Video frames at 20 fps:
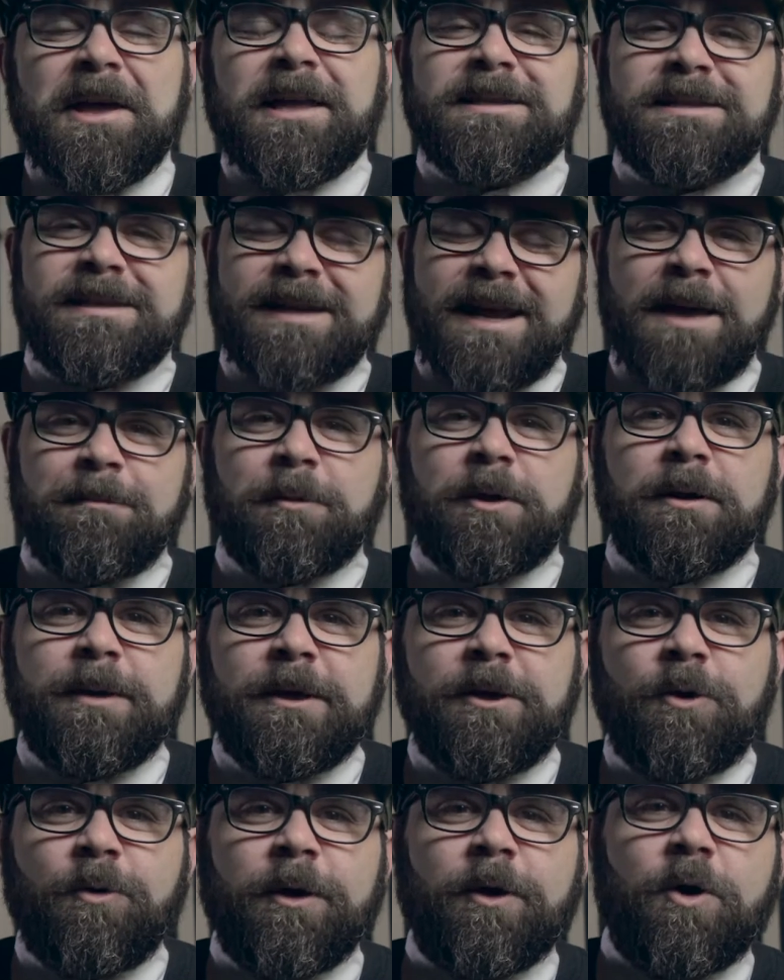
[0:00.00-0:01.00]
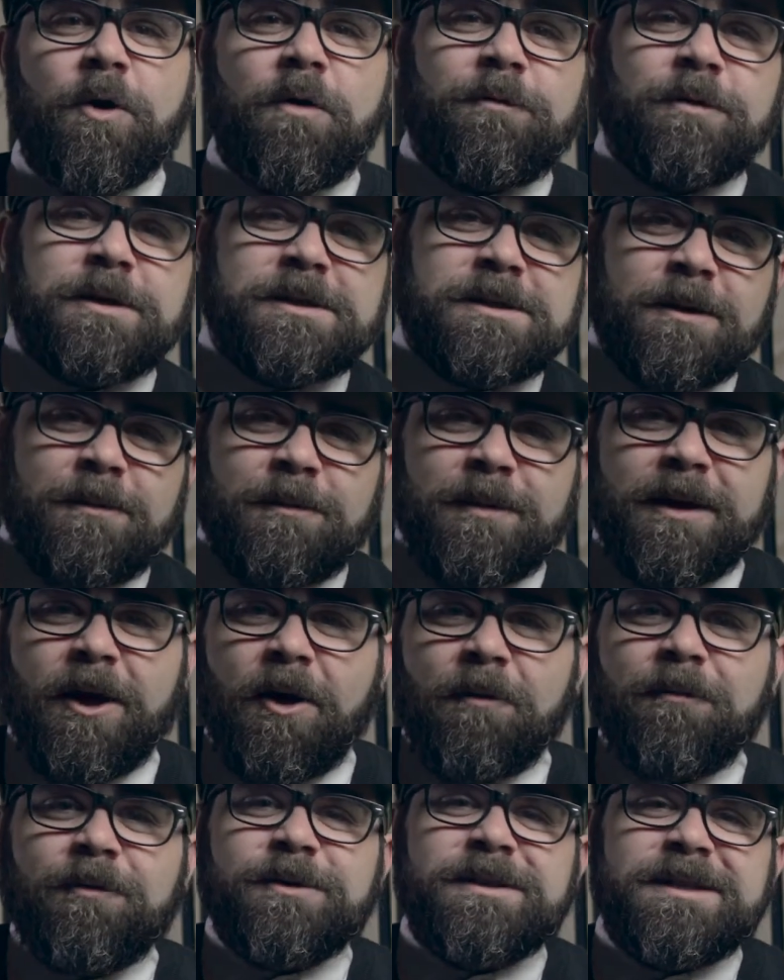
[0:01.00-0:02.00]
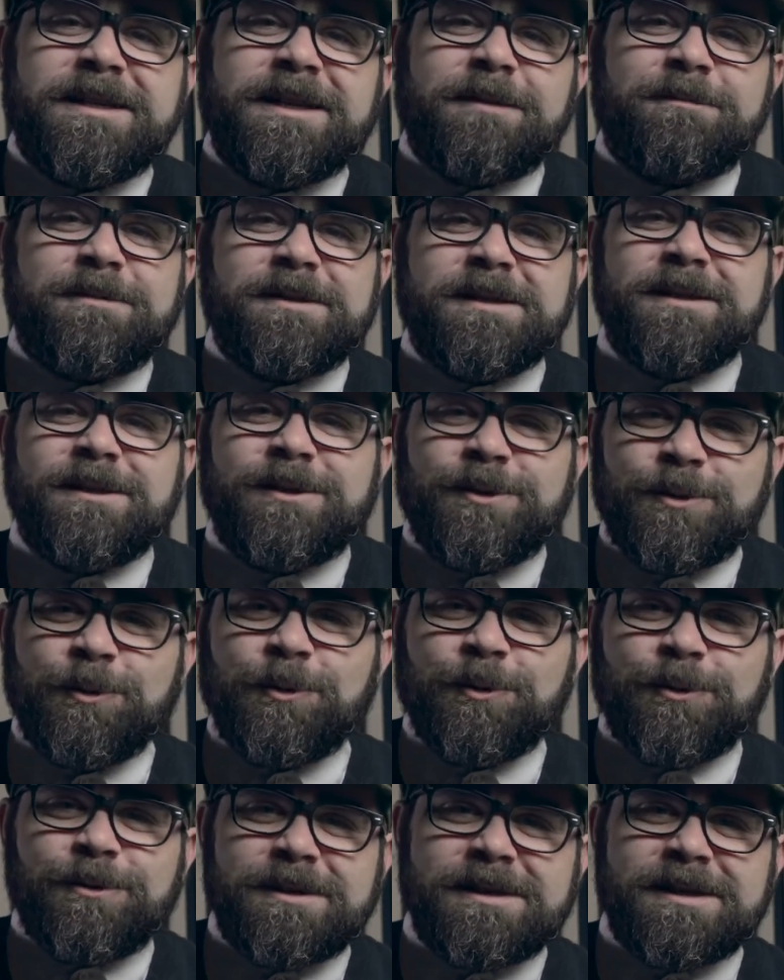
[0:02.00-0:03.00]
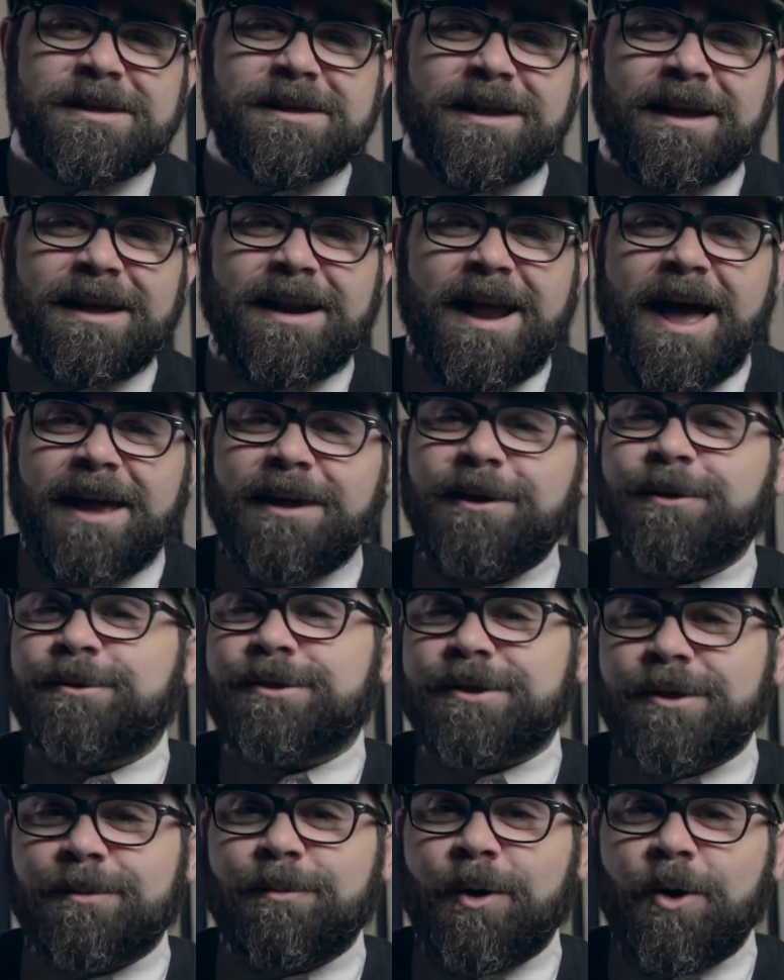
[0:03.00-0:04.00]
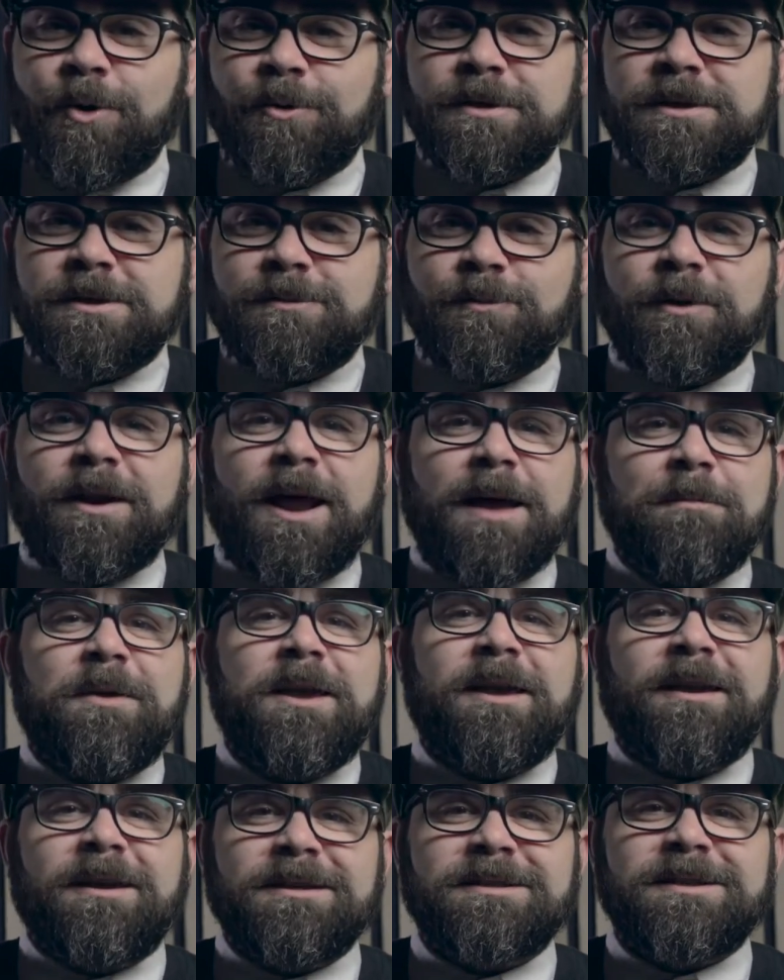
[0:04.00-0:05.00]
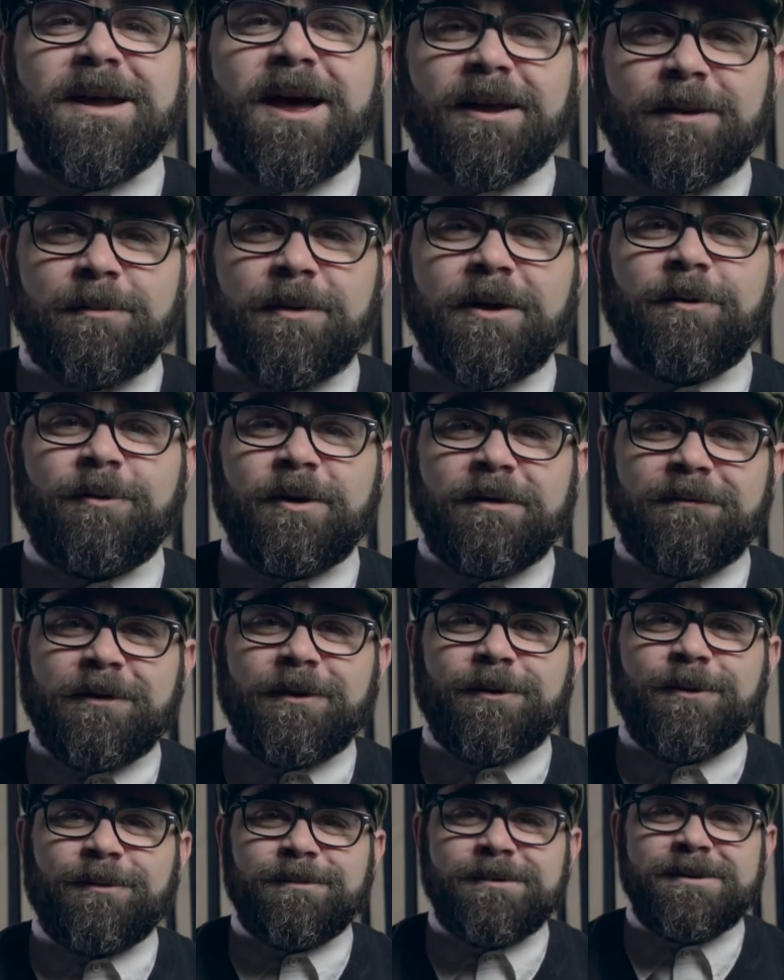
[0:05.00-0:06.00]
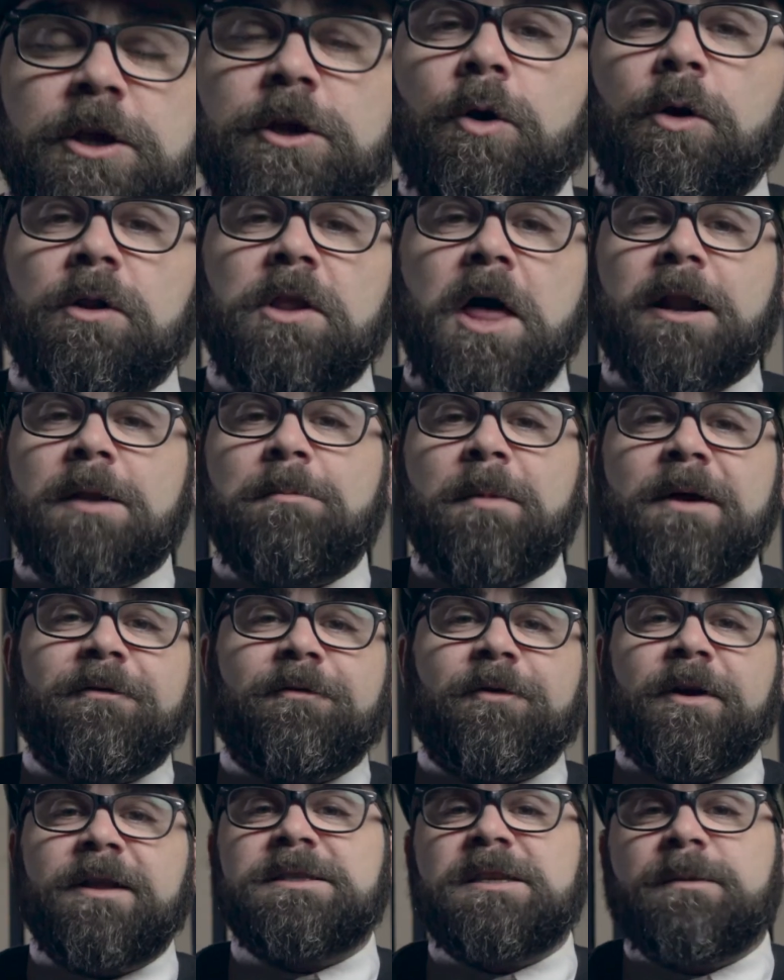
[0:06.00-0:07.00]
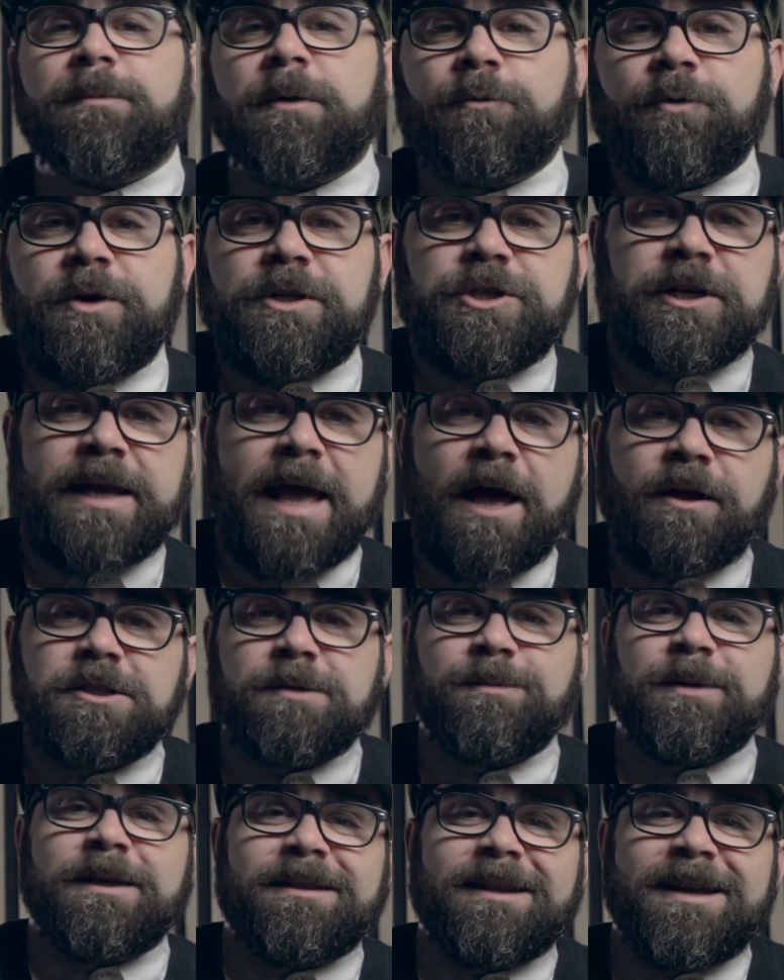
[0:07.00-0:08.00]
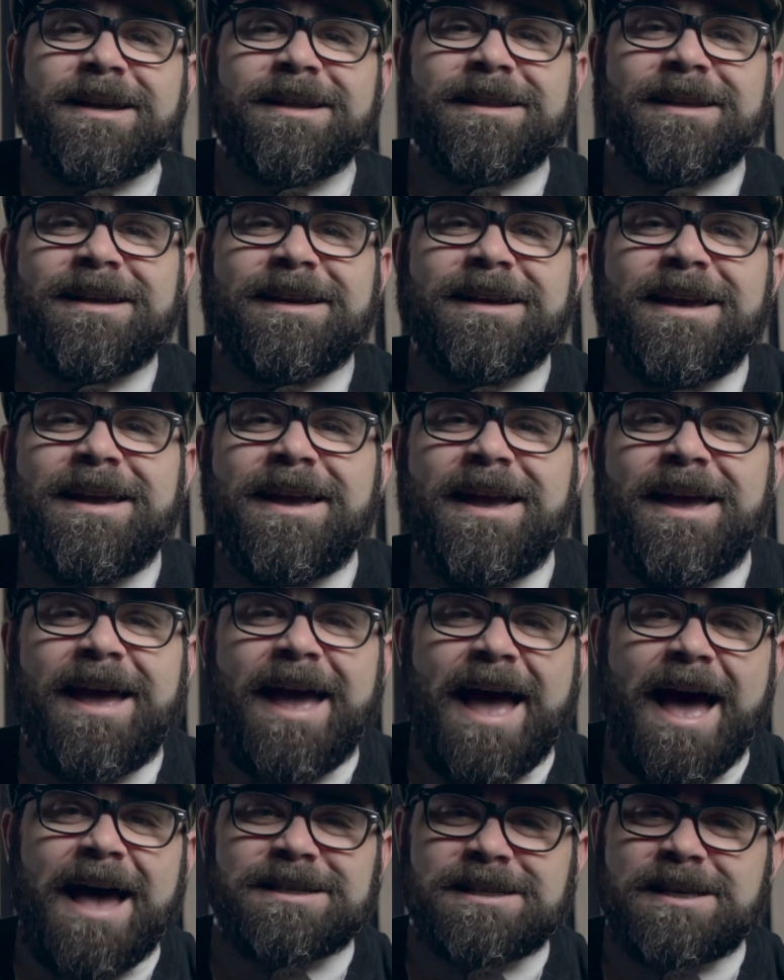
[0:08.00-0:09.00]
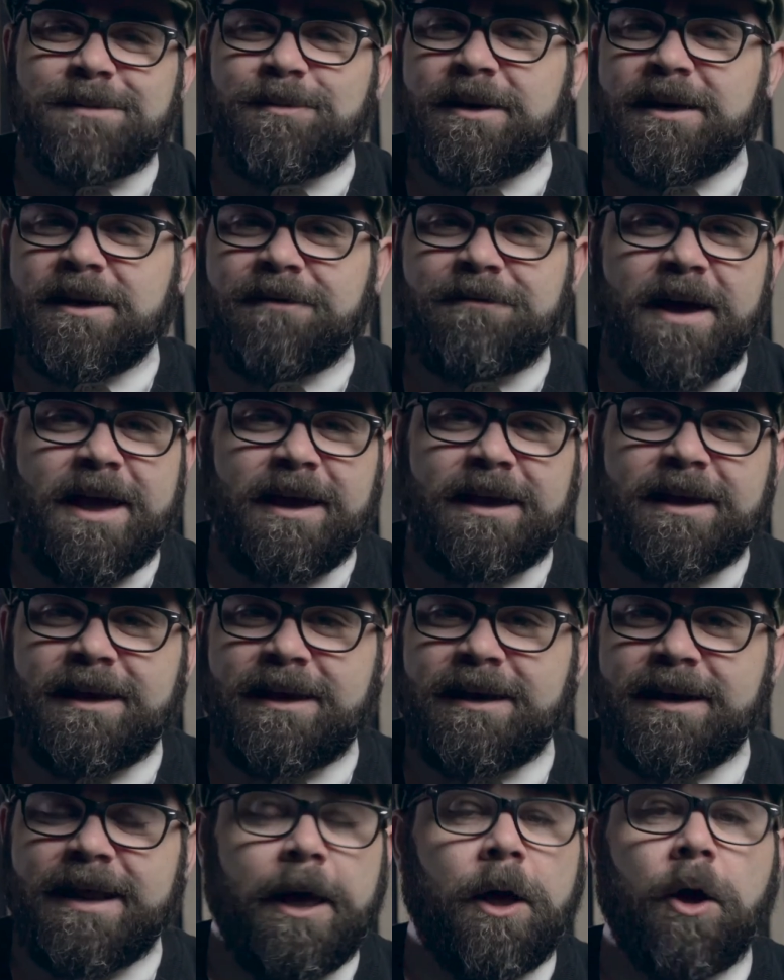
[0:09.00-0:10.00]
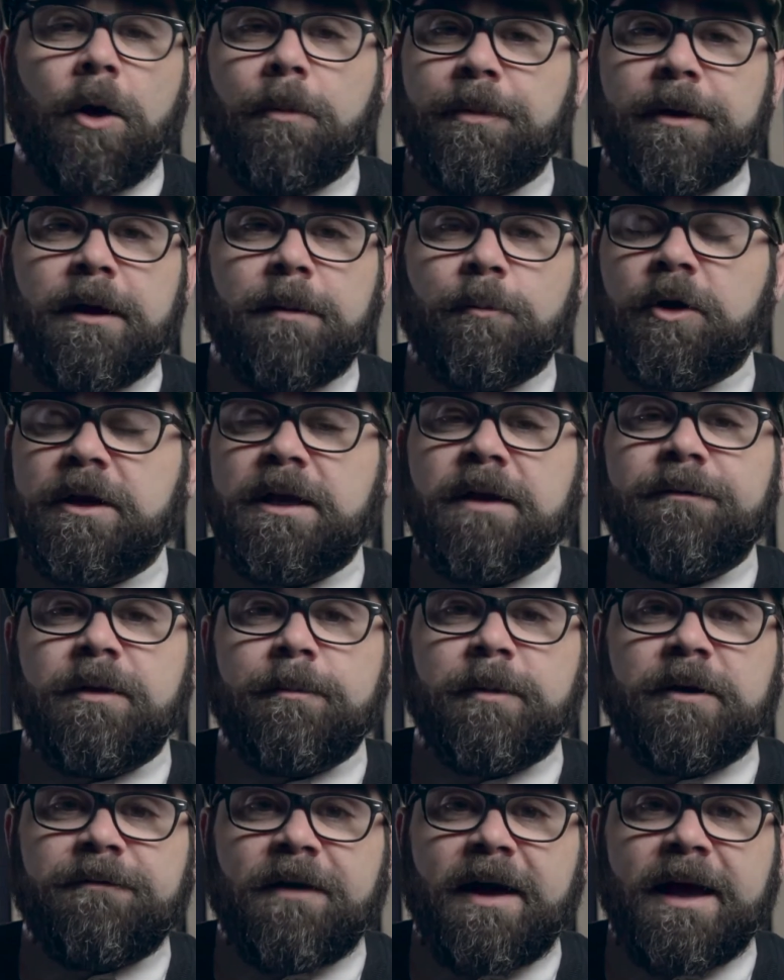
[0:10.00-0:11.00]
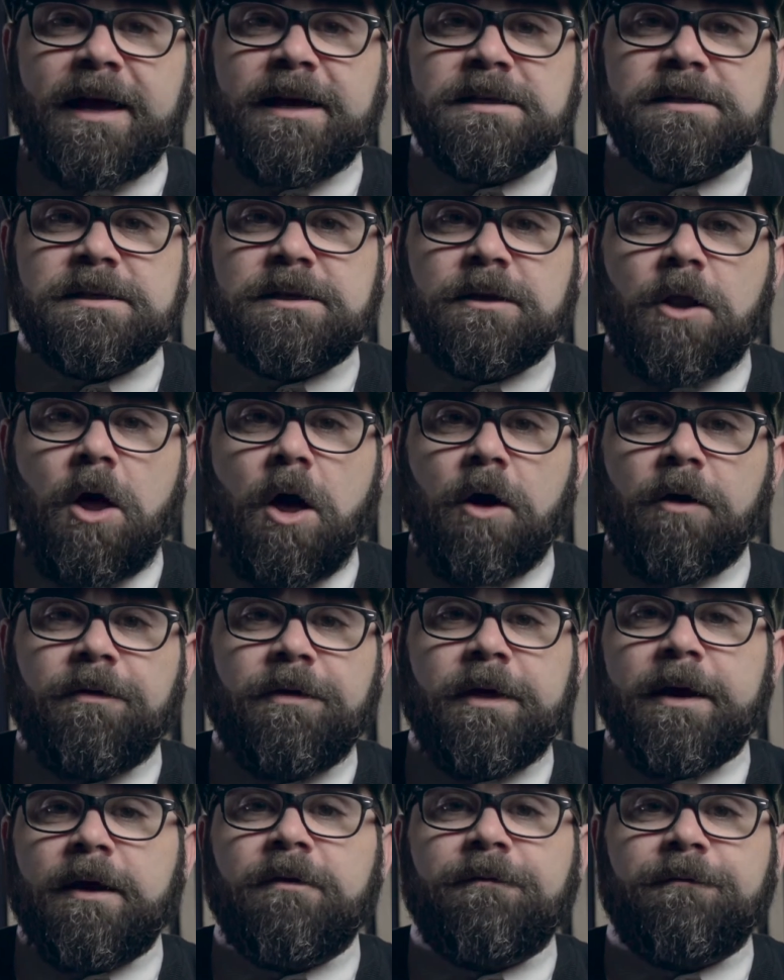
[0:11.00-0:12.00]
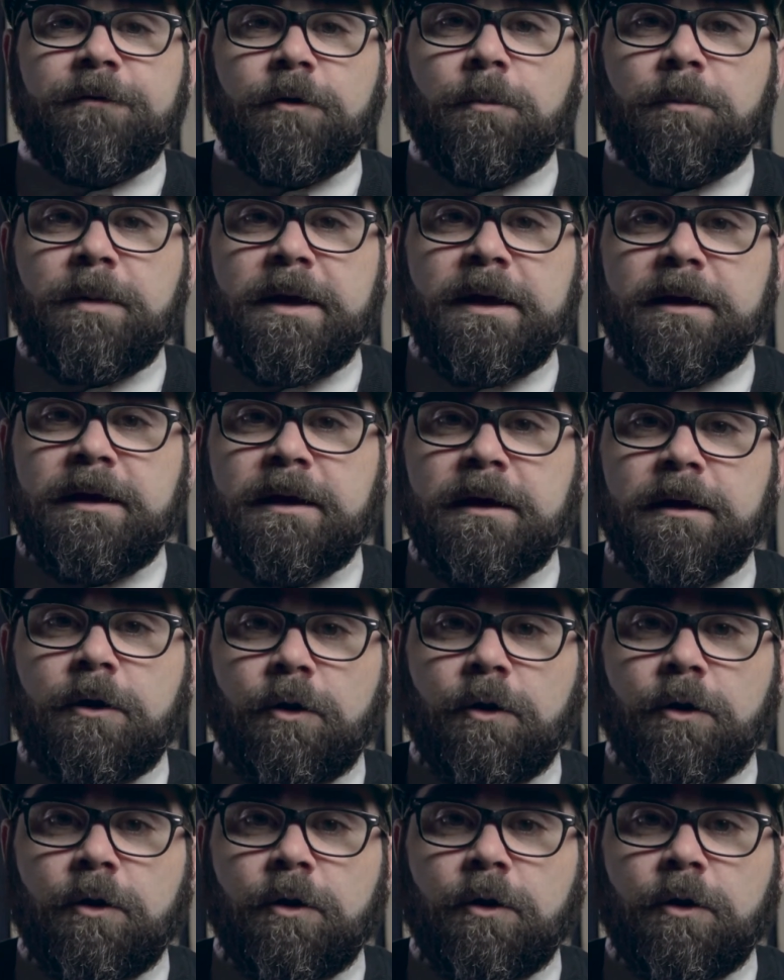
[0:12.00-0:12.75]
Today I'm going to be going over some helpful tips and tools that I use the most when I'm making documentary films. You know, a lot of my friends have been reaching out to me lately asking me if I can help them or give them advice along their filmmaking